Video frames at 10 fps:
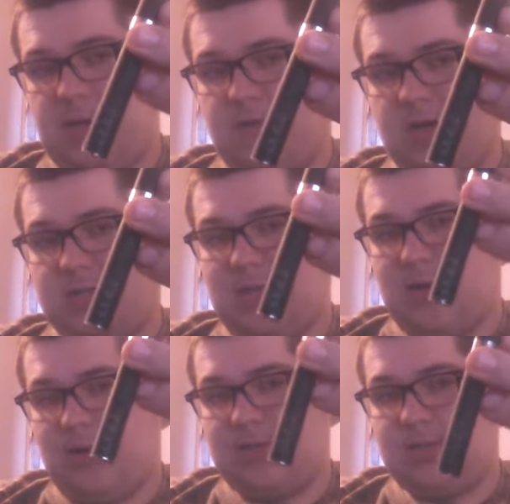Evides, they
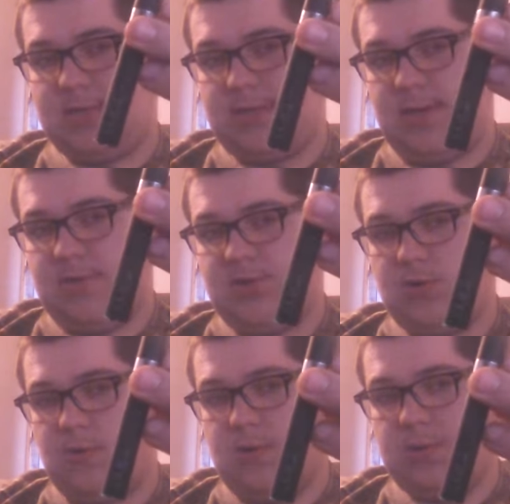cost 60 in the
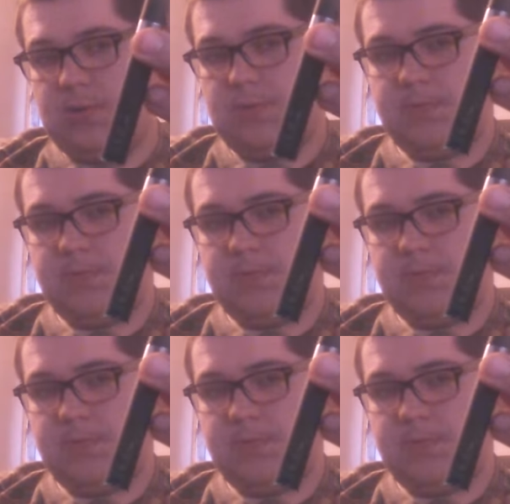stores.